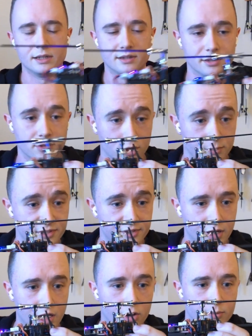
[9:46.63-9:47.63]
it
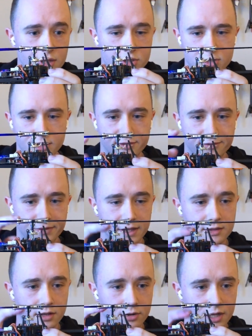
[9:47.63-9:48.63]
determines how much is
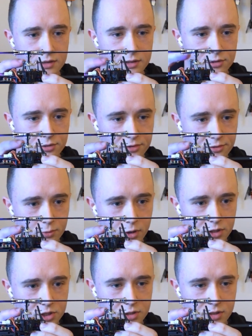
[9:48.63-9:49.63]
fed directly to the
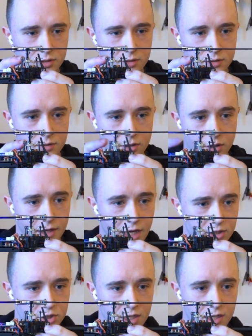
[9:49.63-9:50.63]
swash. On
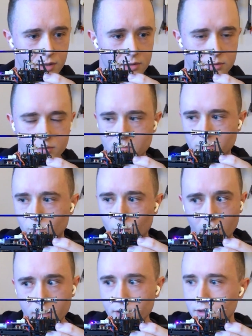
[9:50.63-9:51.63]
agile
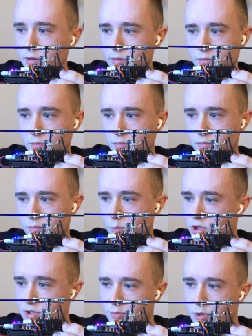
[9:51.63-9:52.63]
1,
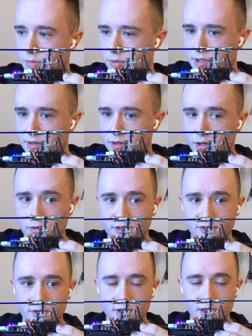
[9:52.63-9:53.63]
which is probably the
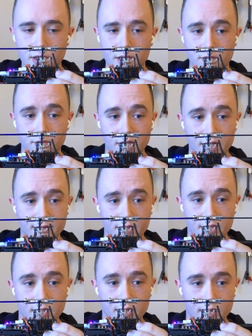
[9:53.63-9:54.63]
lowest. You get
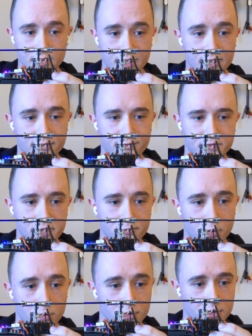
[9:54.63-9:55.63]
the least
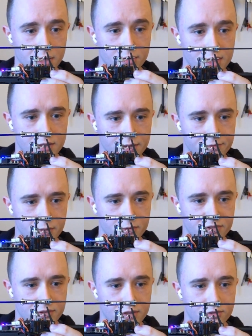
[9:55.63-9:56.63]
feed forward directly from
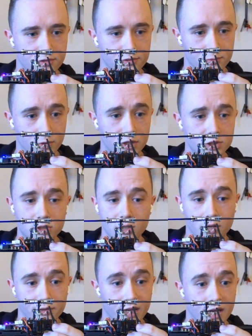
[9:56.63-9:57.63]
the stick to the swash.
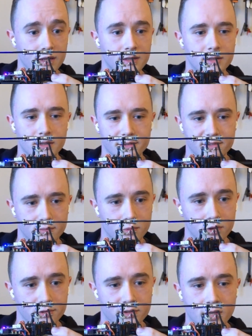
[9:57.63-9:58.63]
On 9, it's the
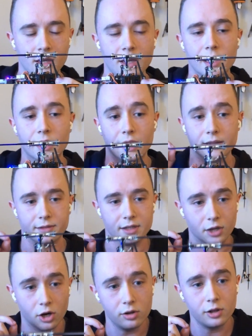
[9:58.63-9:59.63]
most. And the
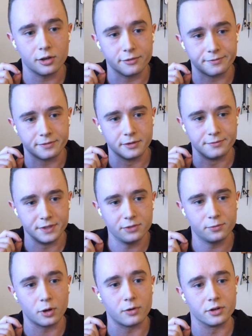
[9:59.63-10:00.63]
goal of
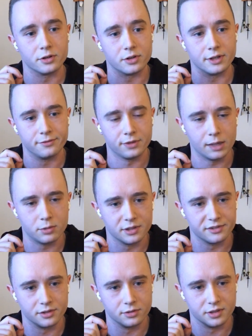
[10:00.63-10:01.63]
feed forward on a
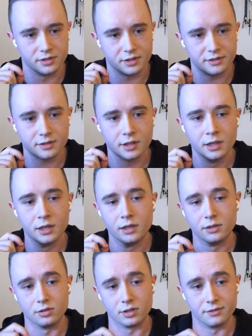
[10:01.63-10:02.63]
fiberless unit is
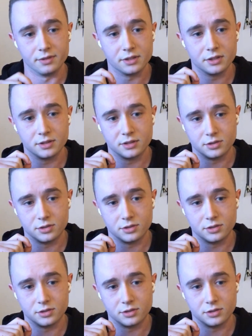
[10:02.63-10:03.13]
to give it